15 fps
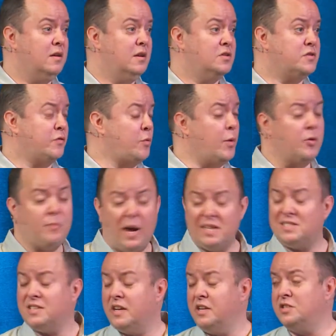So for both my
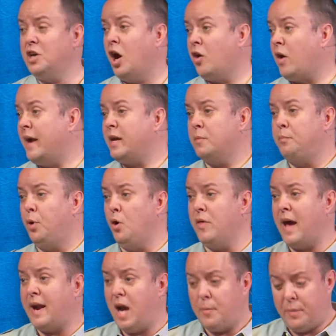son and daughter, I can pull
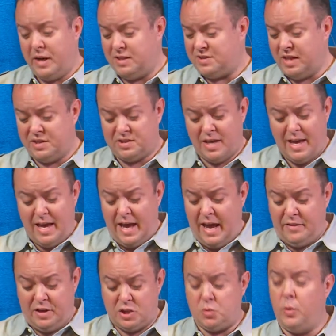that up and it says,
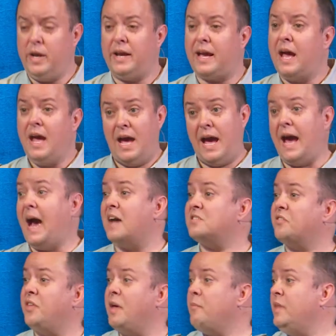hey, this week,
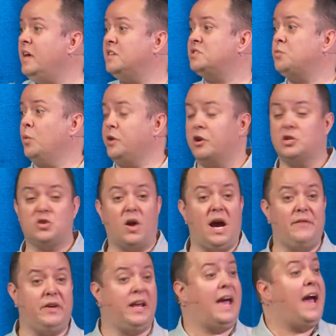ask them this when you're
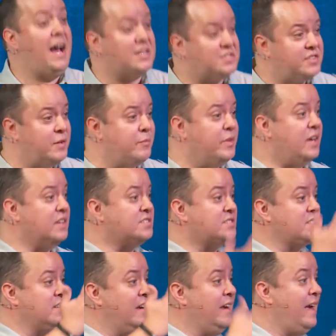driving. Ask them
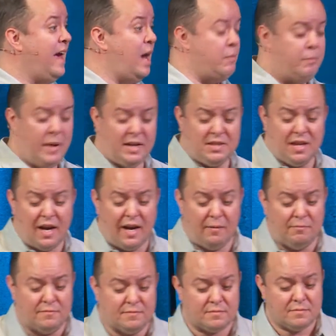this at bedtime.